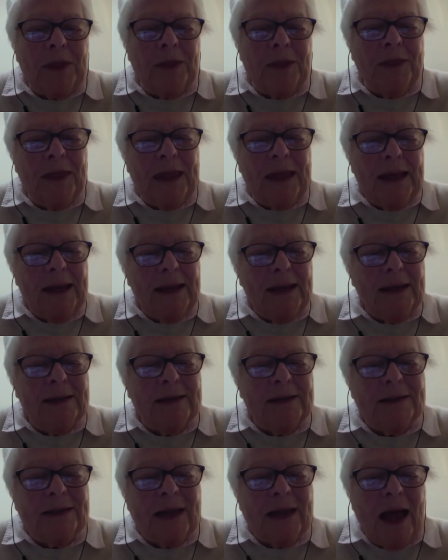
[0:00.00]
But the thing
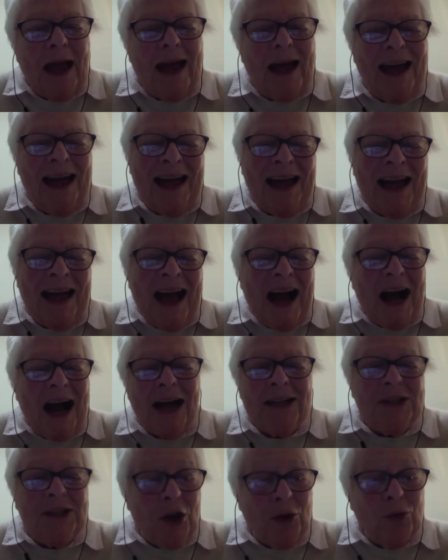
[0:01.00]
is,
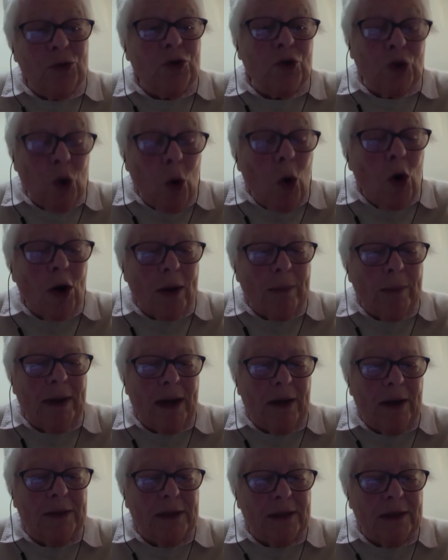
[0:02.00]
I don't talk
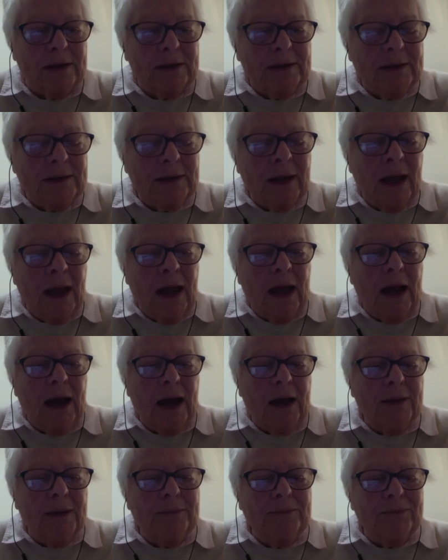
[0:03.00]
about this,
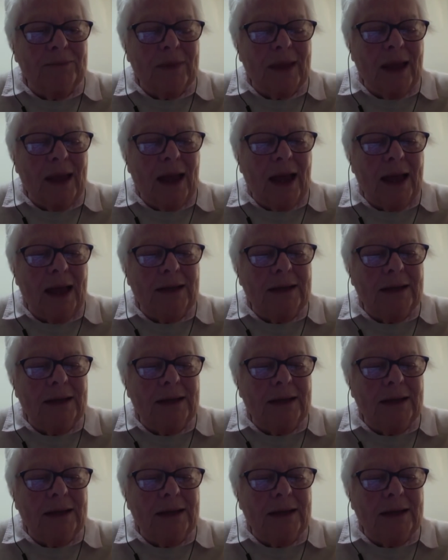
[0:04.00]
and